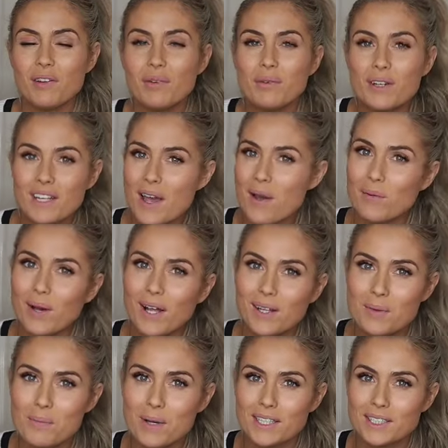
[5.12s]
everyone, and
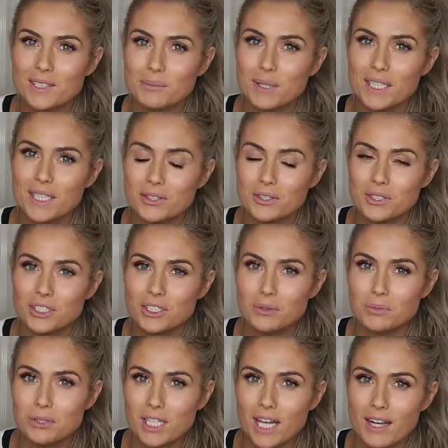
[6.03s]
welcome back to my
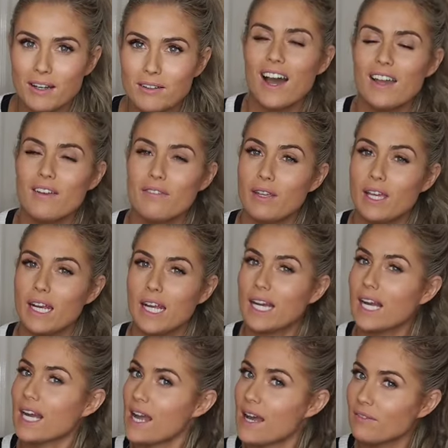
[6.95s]
YouTube channel. I feel
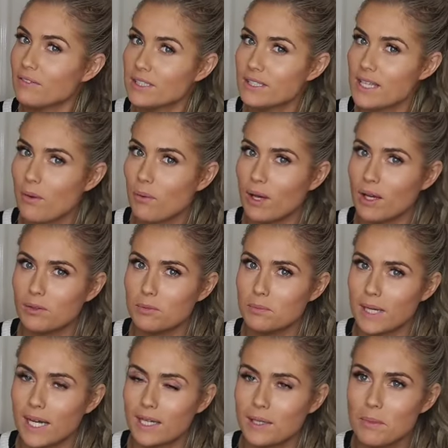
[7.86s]
like I have to say welcome
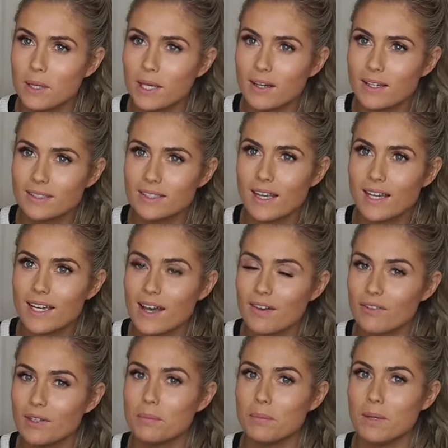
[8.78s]
back because I
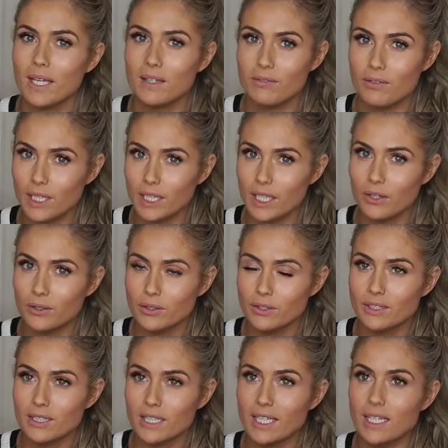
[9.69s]
haven't made
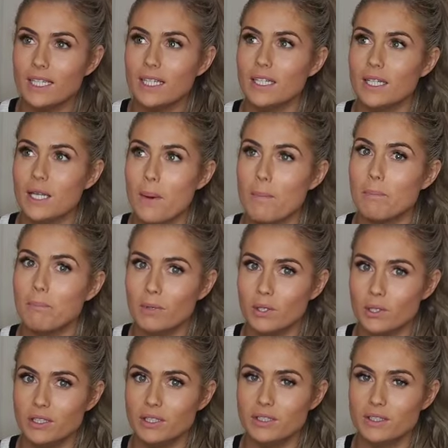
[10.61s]
videos in
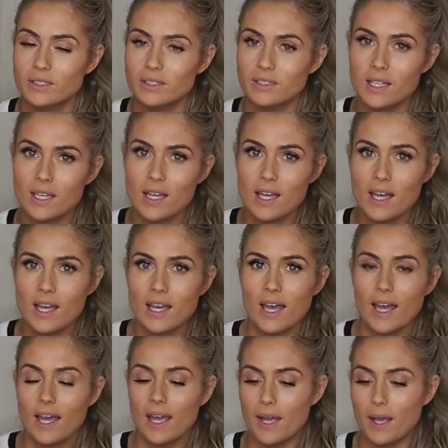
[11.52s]
months.
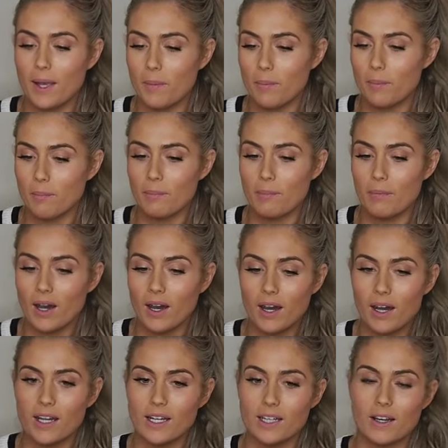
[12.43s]

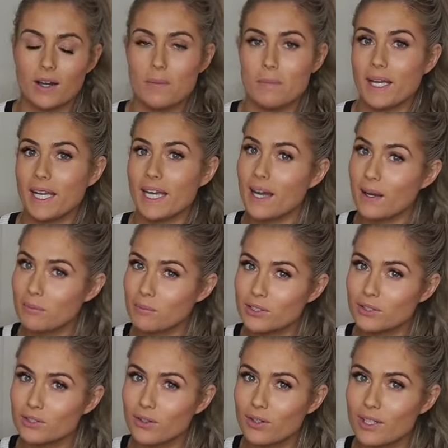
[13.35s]
I got my camera
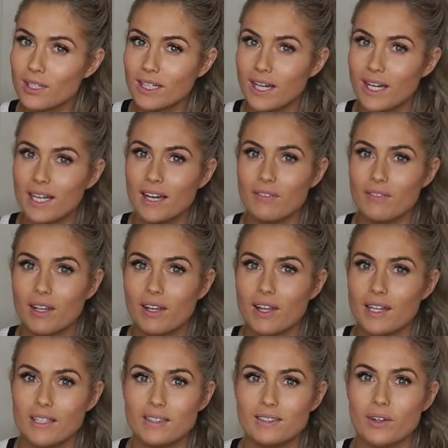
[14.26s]
sorted, I have a
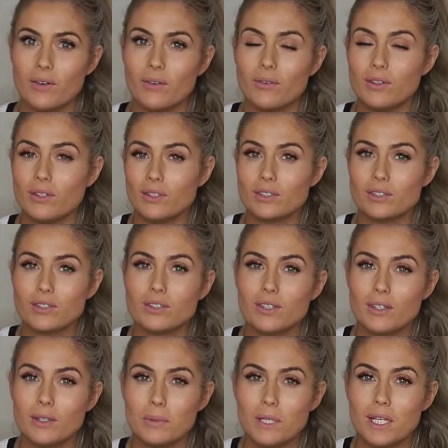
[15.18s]
light, so there's
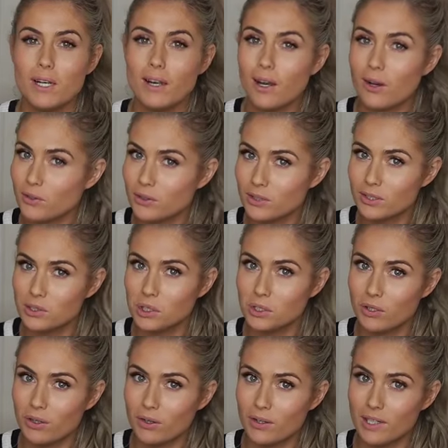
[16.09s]
gonna be loads of
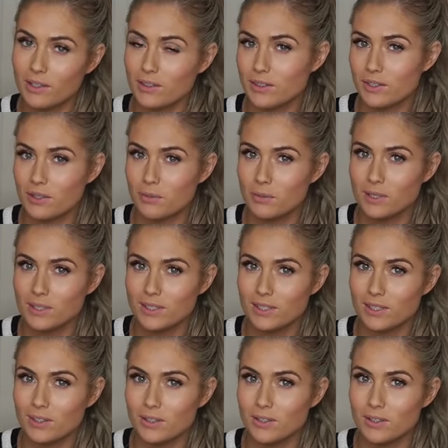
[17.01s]
tutorials coming
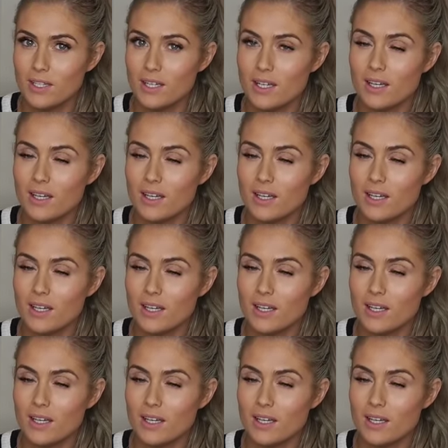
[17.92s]
soon.